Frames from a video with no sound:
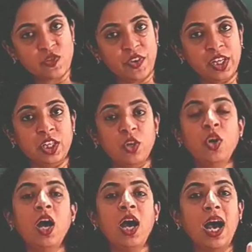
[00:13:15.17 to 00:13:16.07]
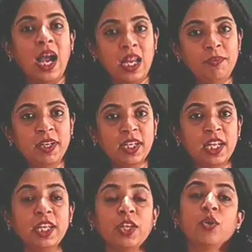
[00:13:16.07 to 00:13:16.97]
video, I'll be
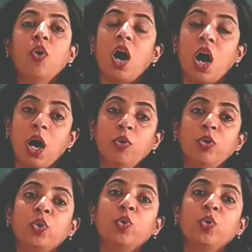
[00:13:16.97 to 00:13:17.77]
telling you how